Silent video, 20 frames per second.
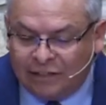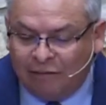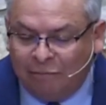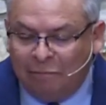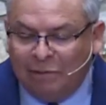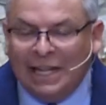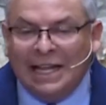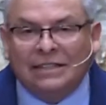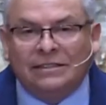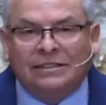of
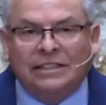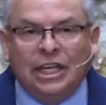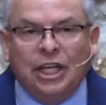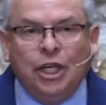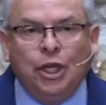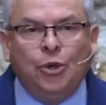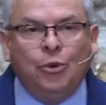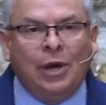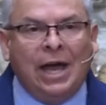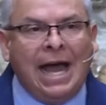blessing
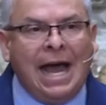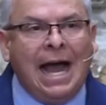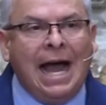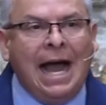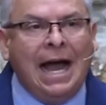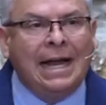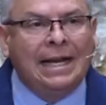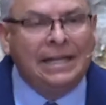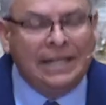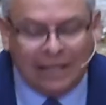you
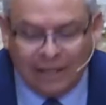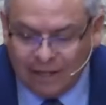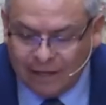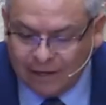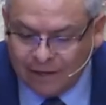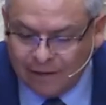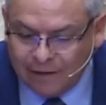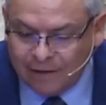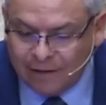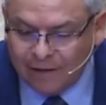had?
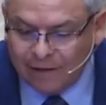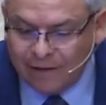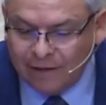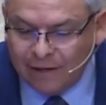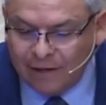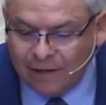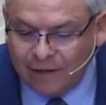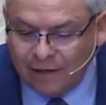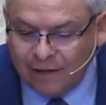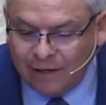
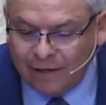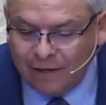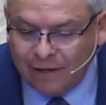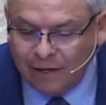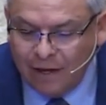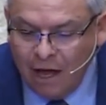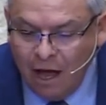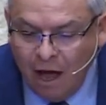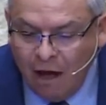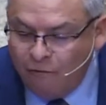
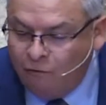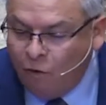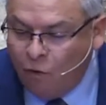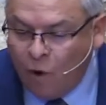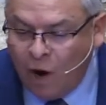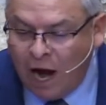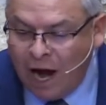For